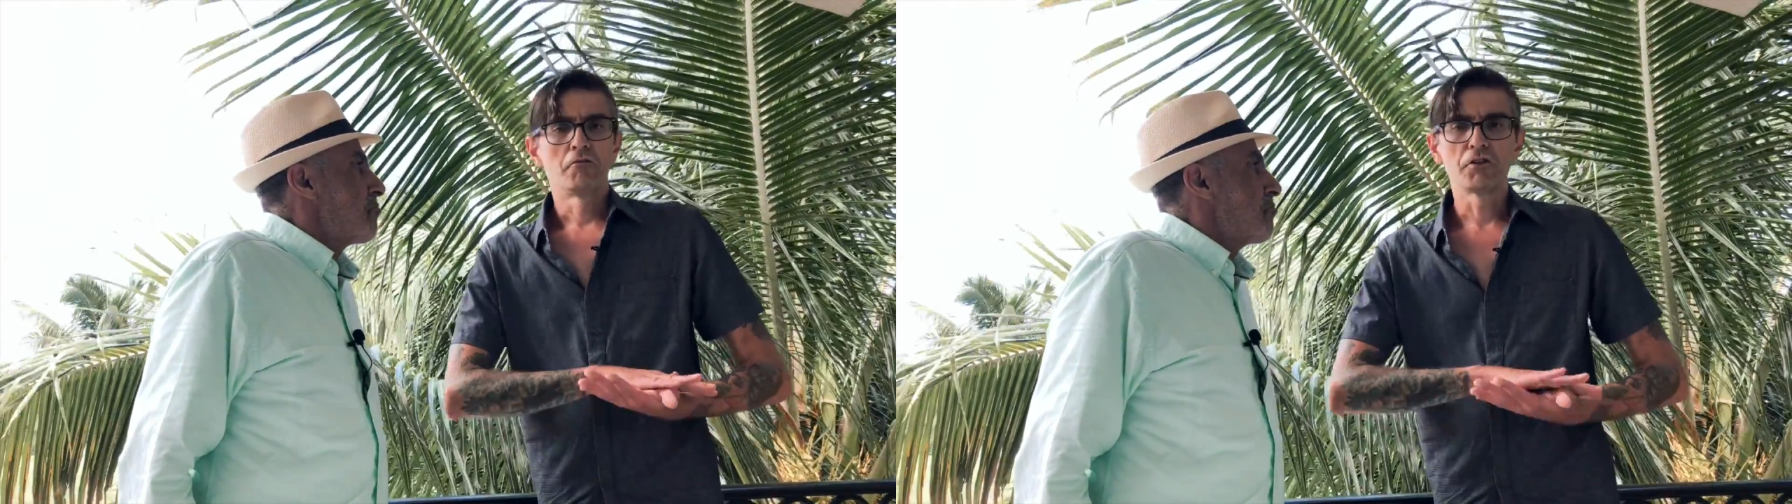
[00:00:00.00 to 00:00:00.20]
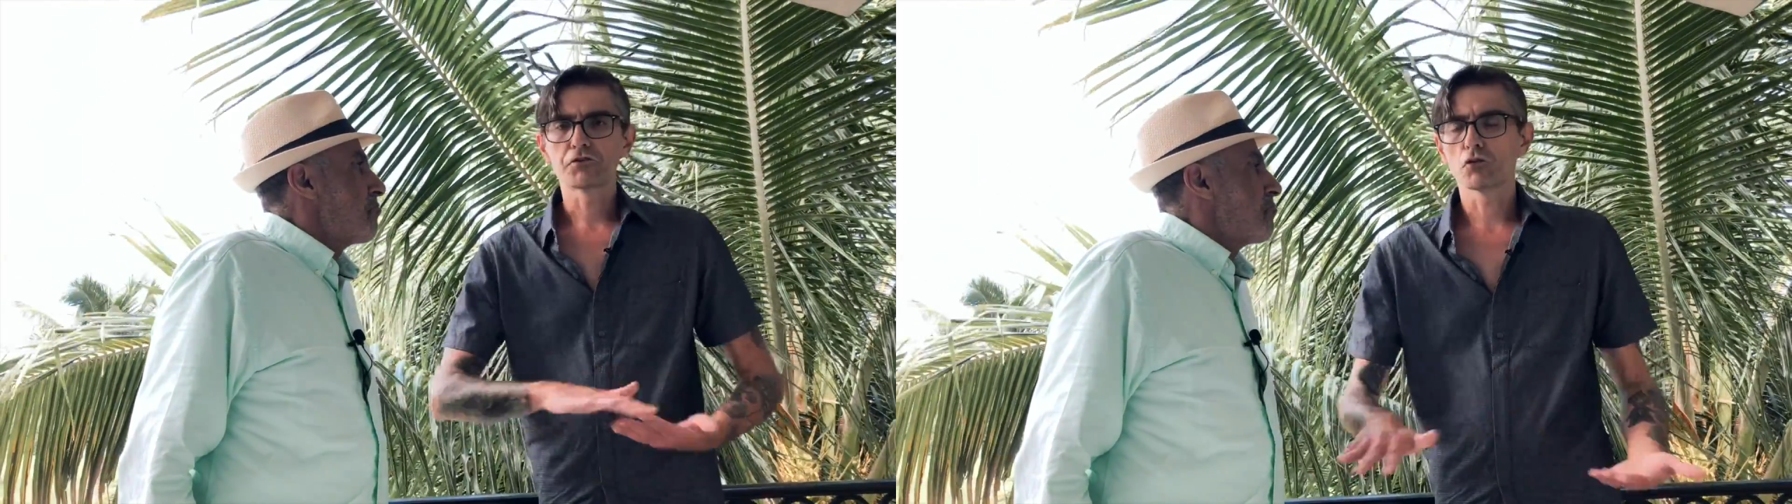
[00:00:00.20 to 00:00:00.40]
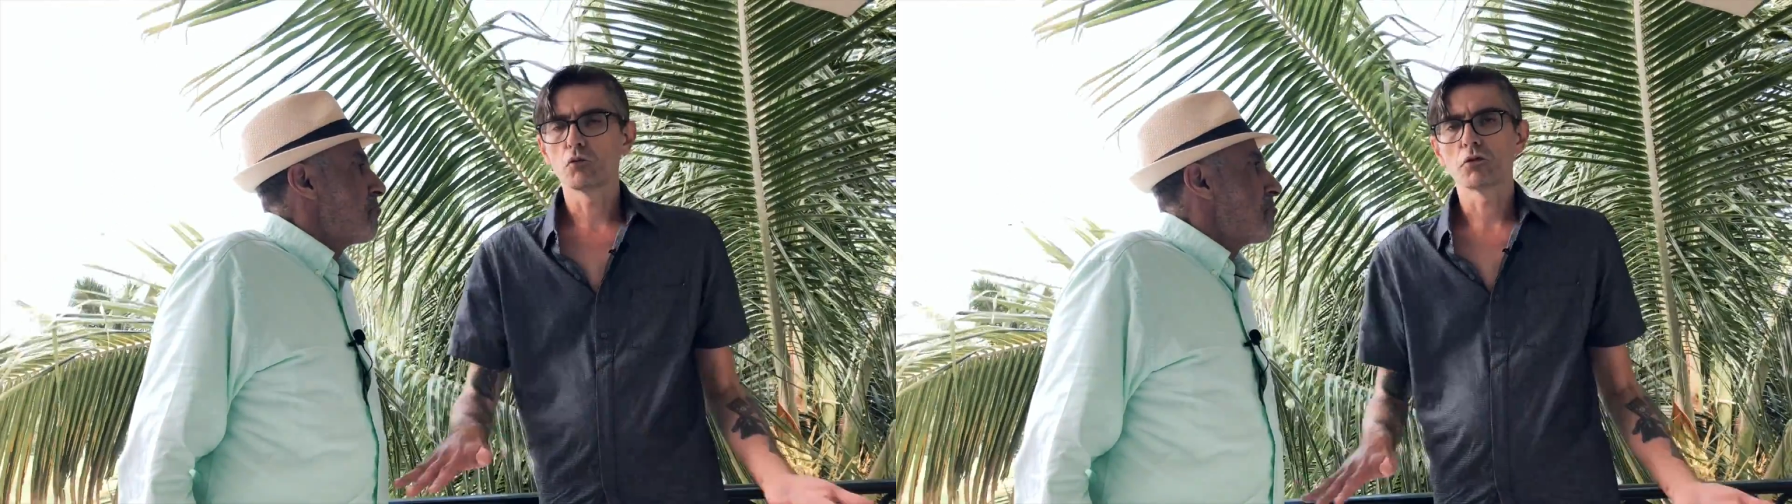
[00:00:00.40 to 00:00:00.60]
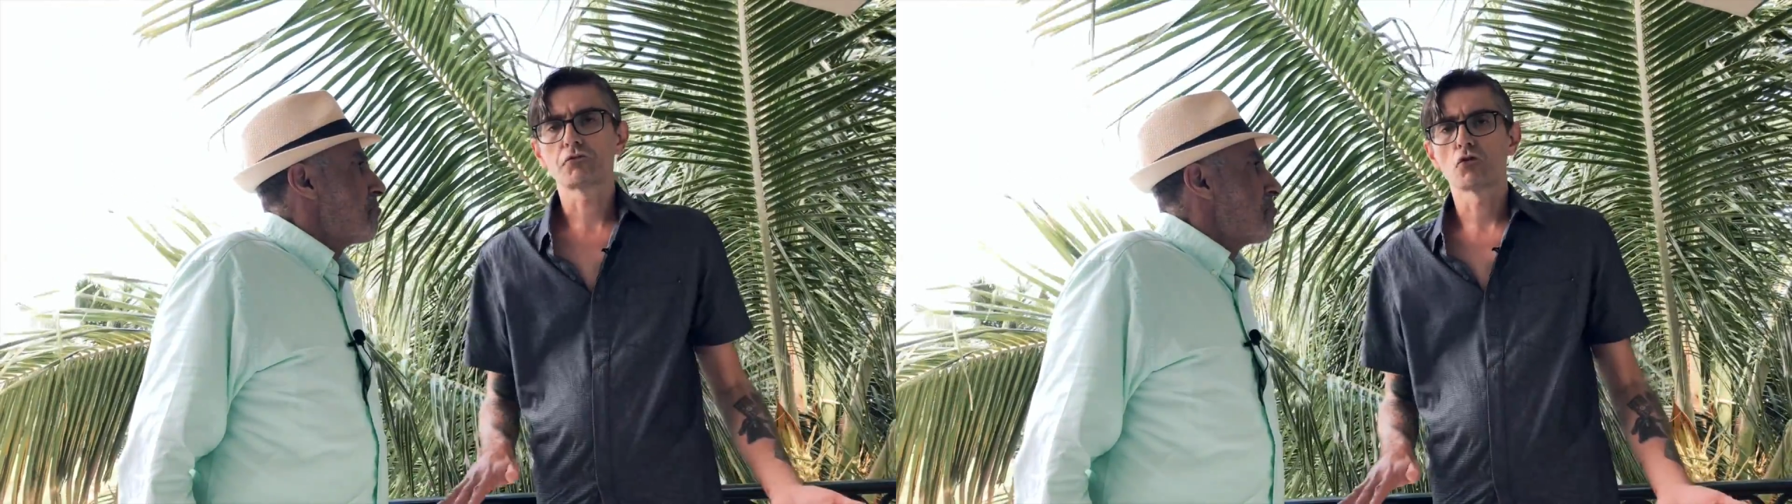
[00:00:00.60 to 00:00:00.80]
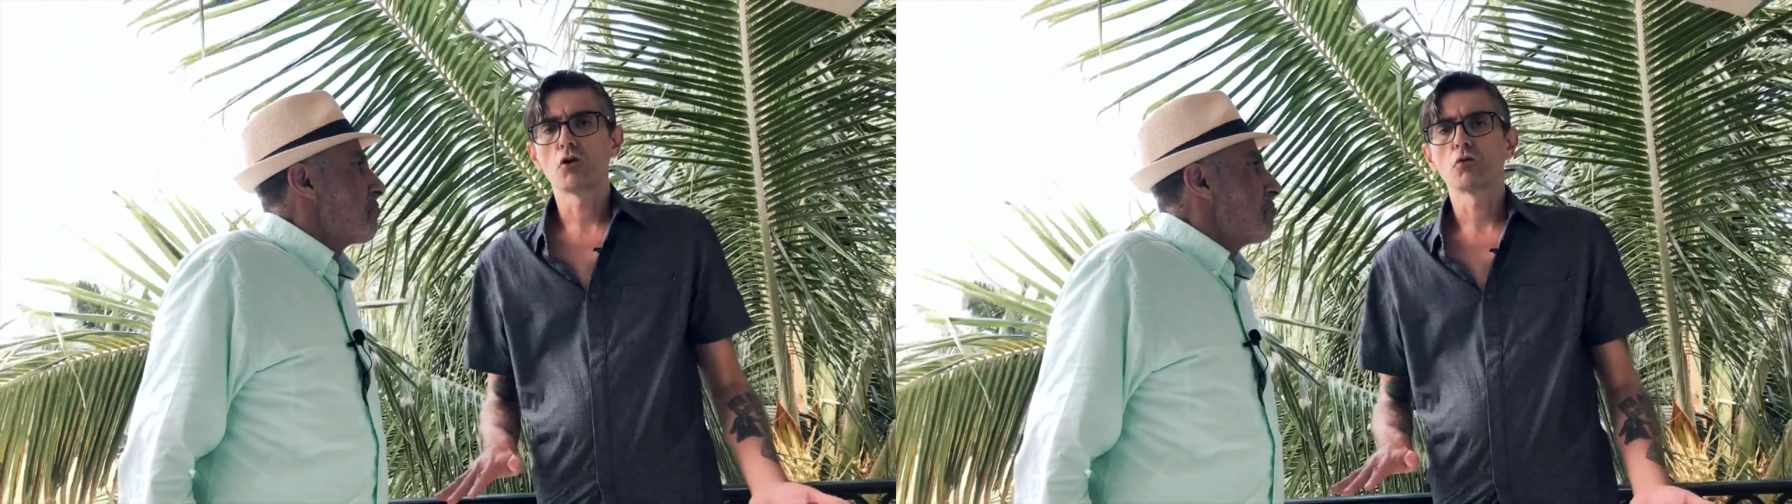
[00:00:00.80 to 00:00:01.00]
physical
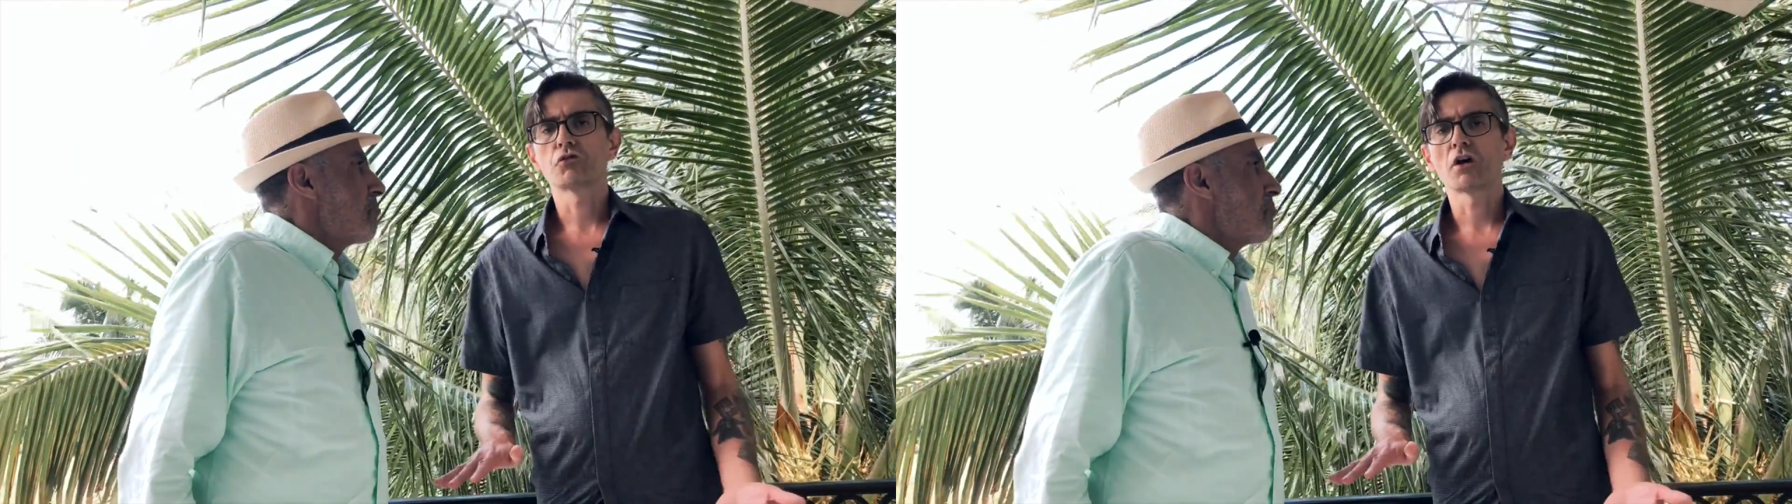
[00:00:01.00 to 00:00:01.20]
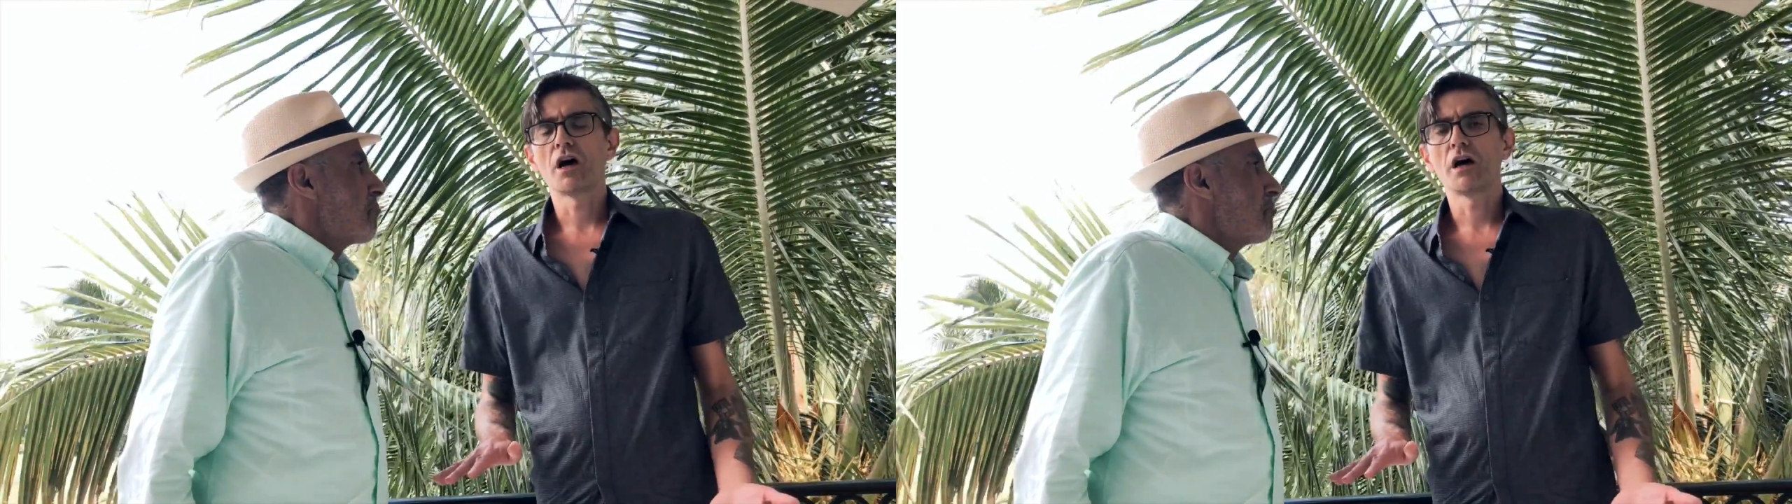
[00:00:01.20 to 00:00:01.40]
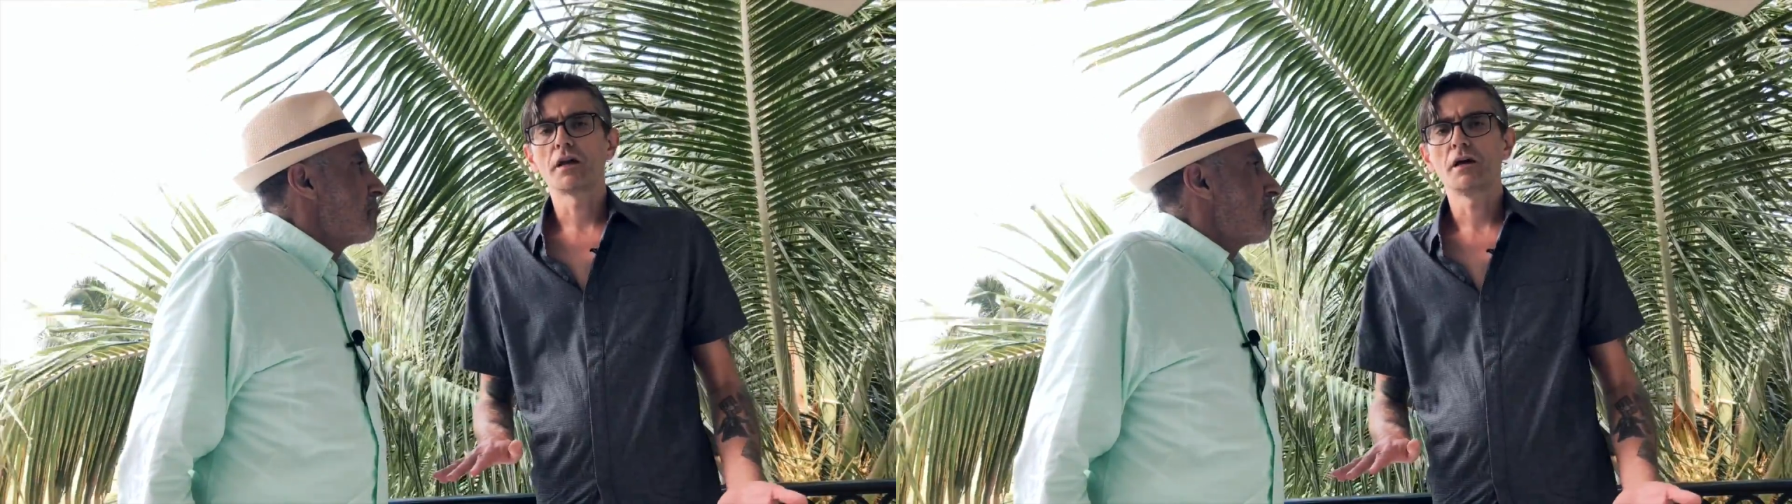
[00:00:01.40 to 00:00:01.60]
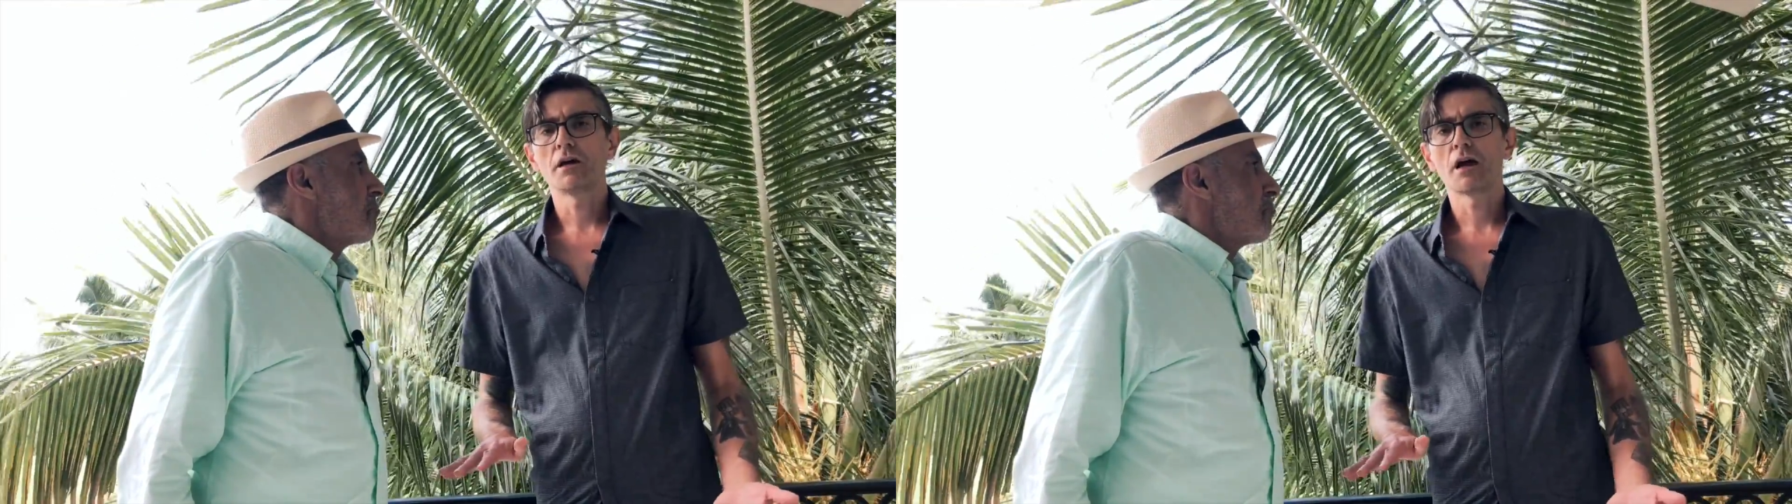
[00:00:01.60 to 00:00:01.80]
withdrawal was gone.